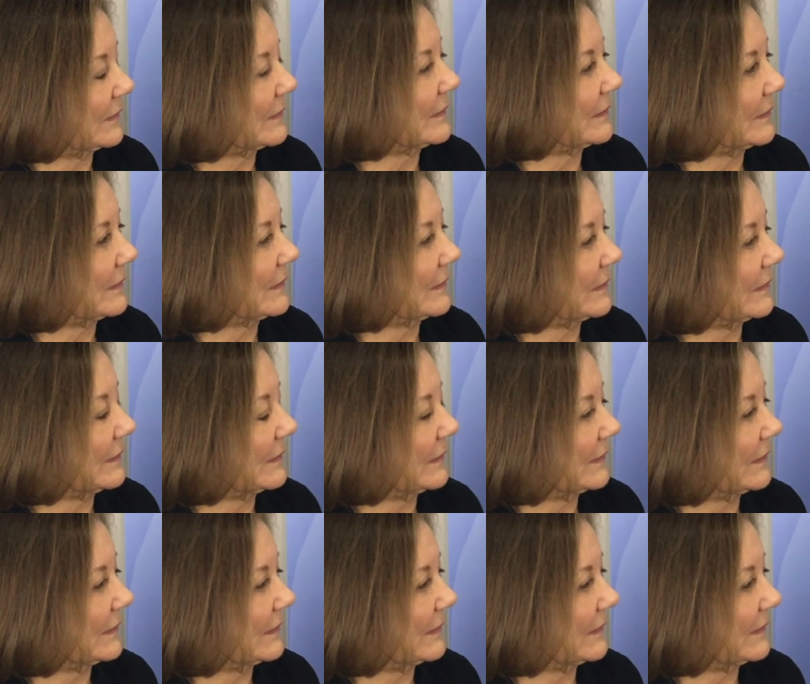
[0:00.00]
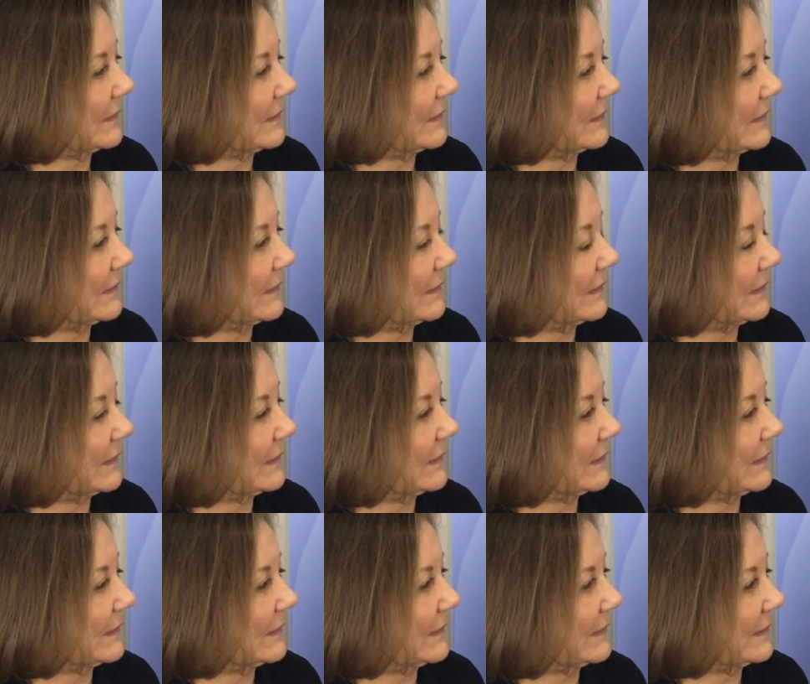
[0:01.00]

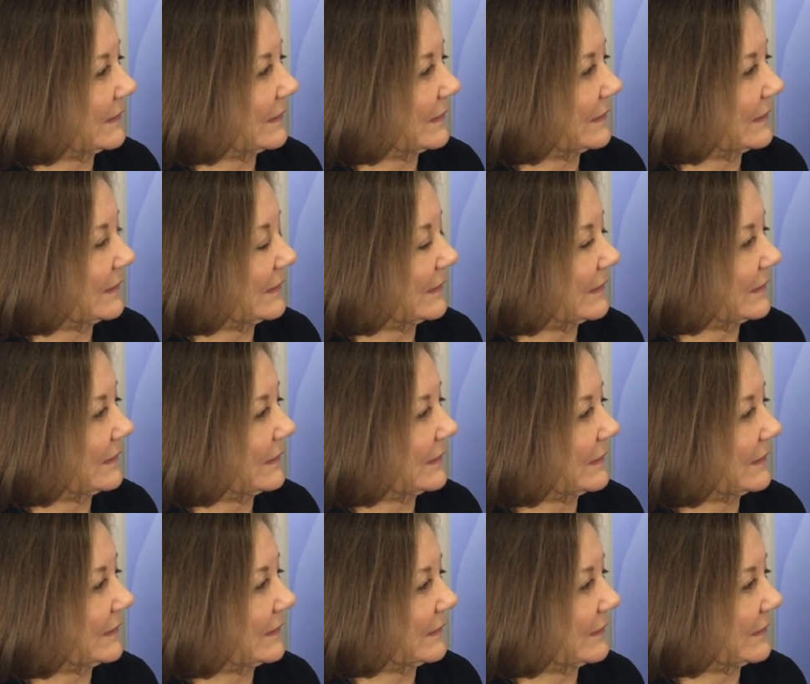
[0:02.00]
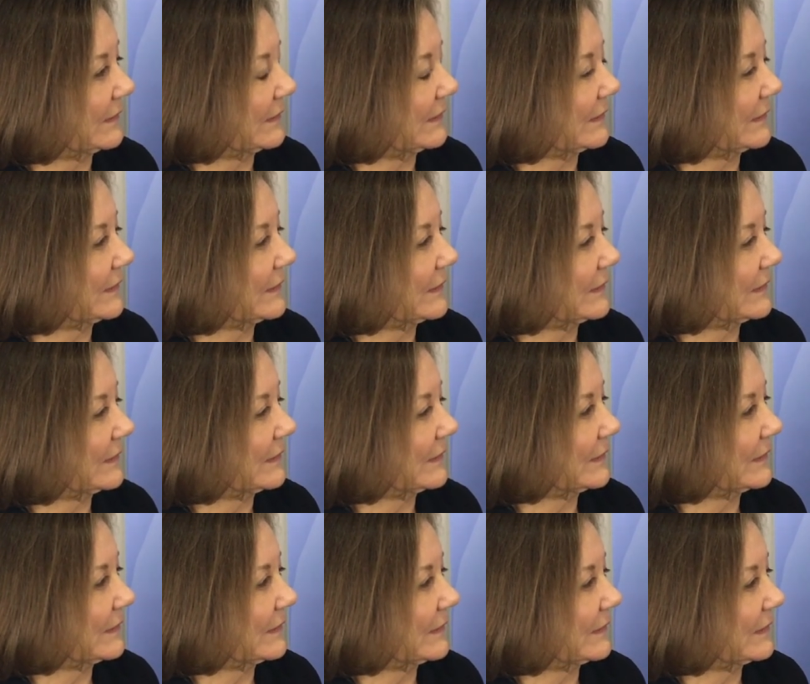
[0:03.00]

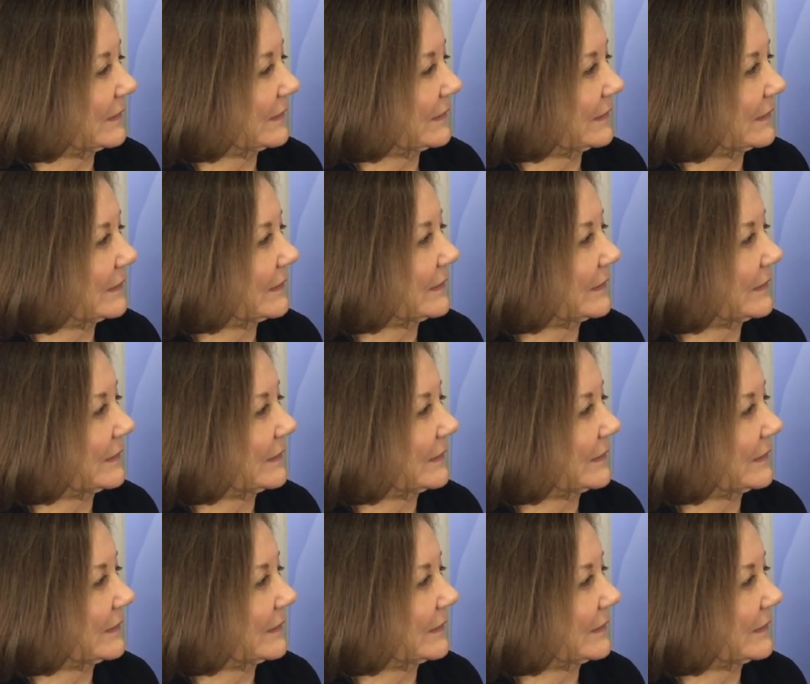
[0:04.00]
(not speaking)